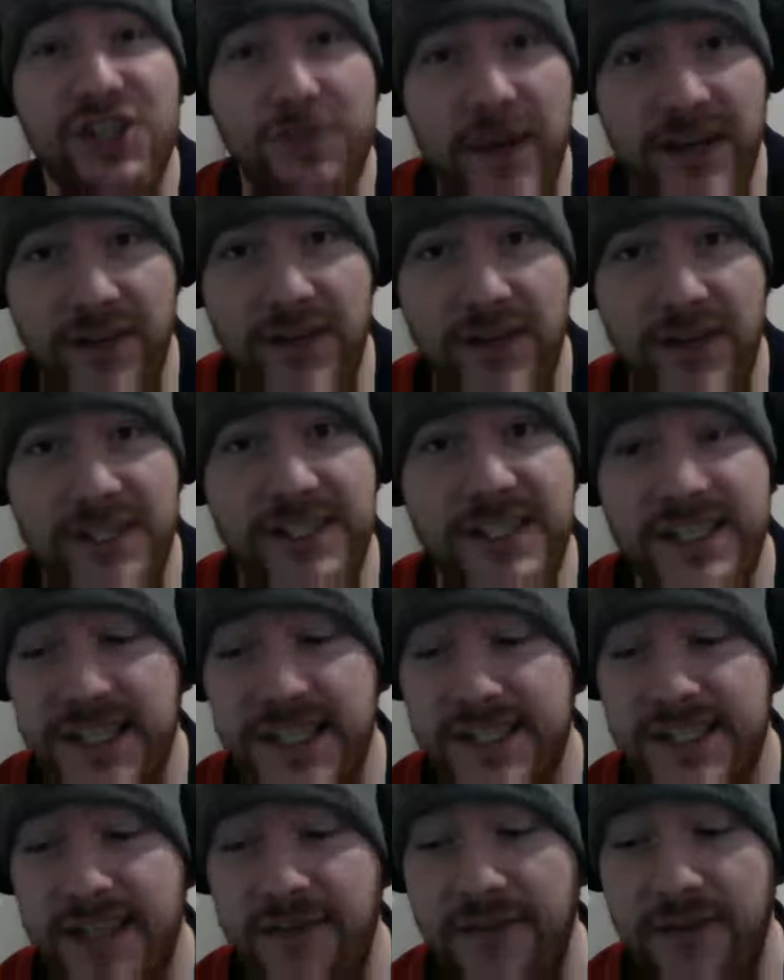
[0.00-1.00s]
Schmidt, the
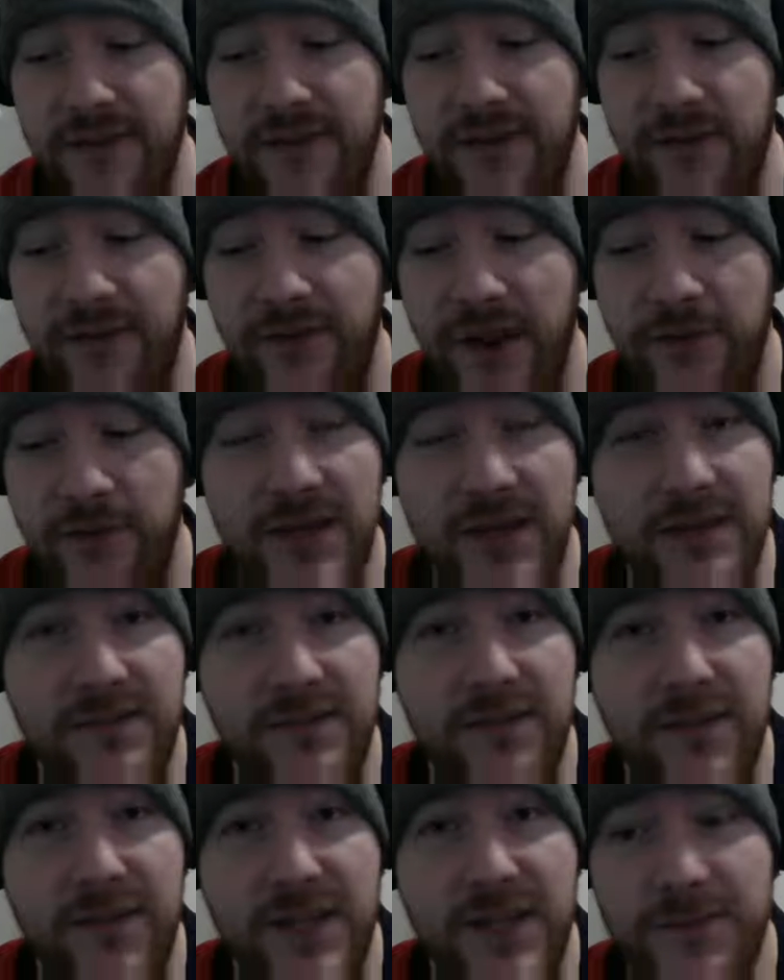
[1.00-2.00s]
seventh
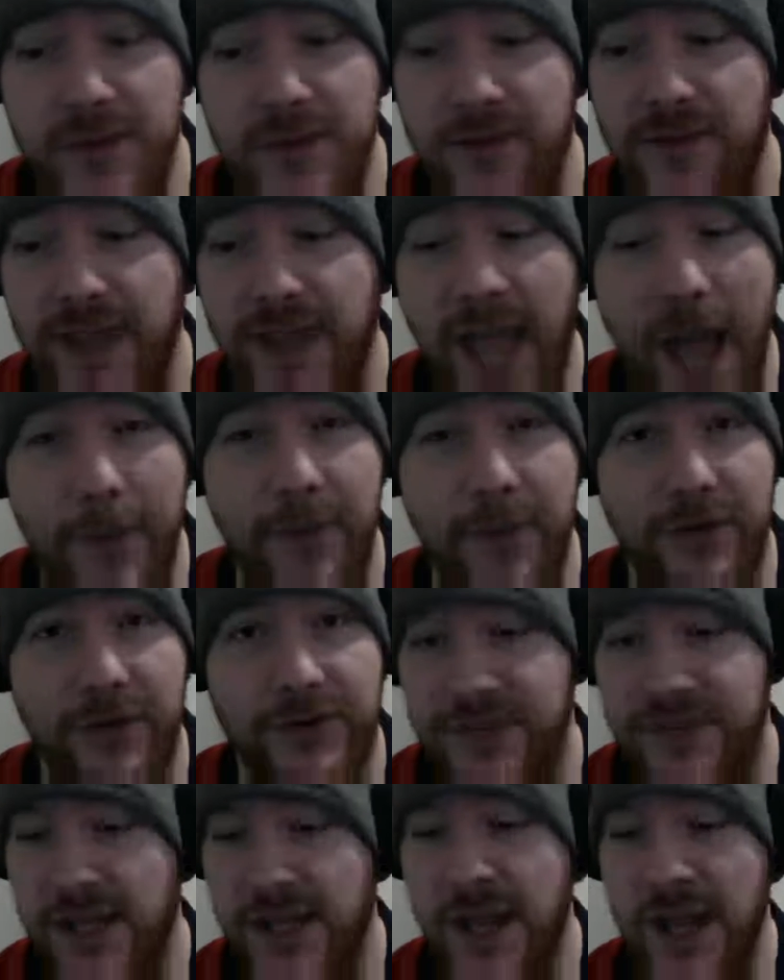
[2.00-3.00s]
defenseman of the
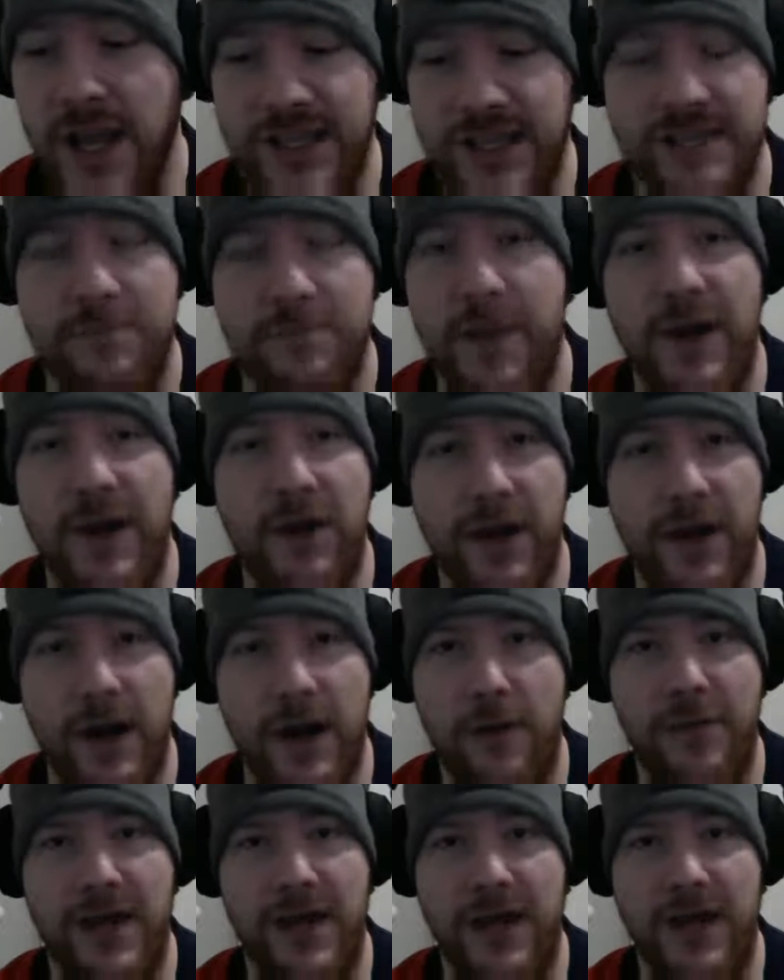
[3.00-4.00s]
Capitals, is better
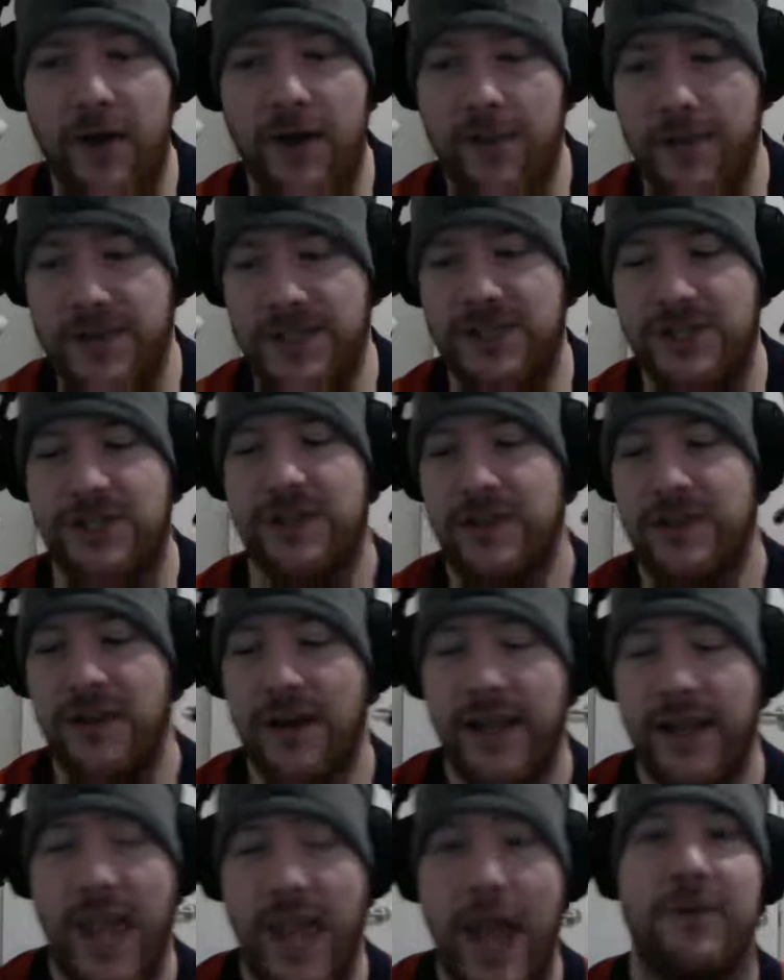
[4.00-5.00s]
at being out of position than
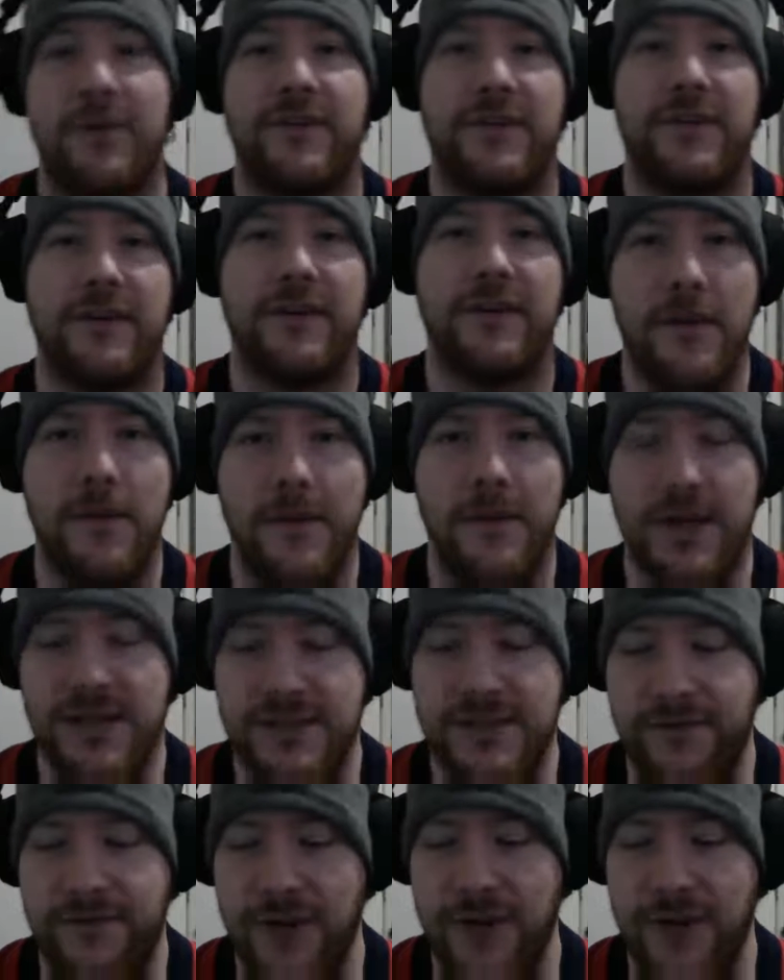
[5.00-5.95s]
Dougie Hamilton. Because if